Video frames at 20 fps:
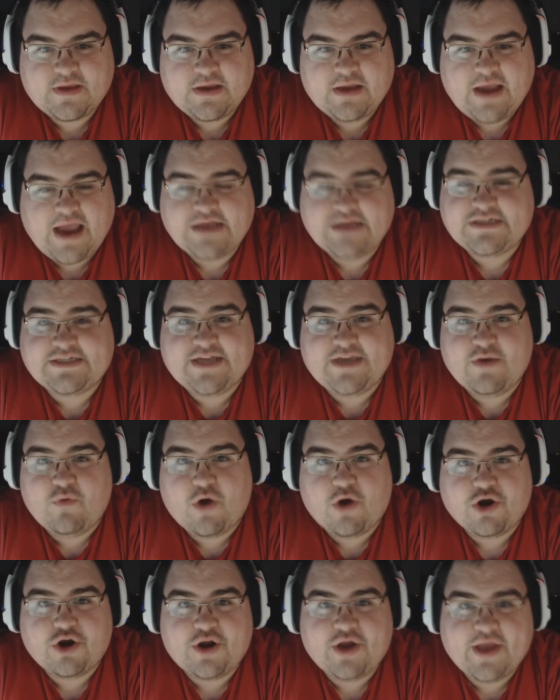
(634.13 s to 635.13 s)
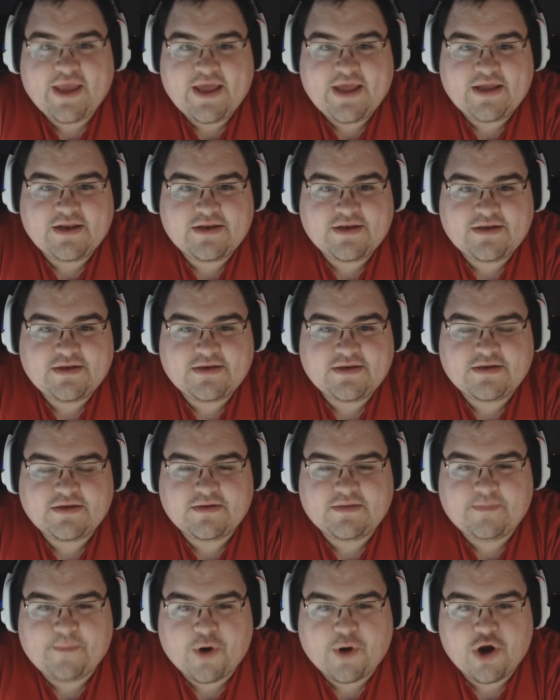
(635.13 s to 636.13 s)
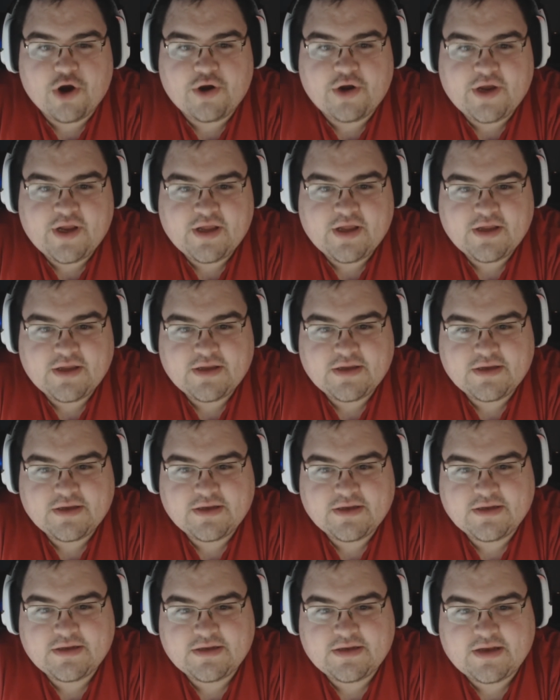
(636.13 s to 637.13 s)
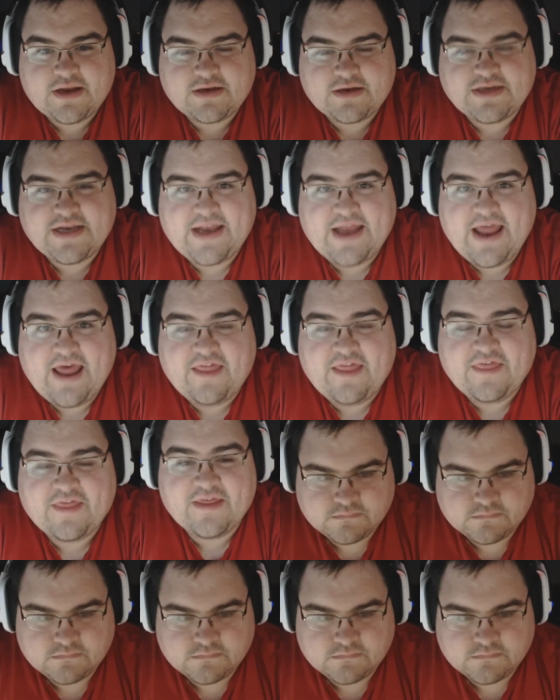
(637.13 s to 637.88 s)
I just didn't want her to get burned to death.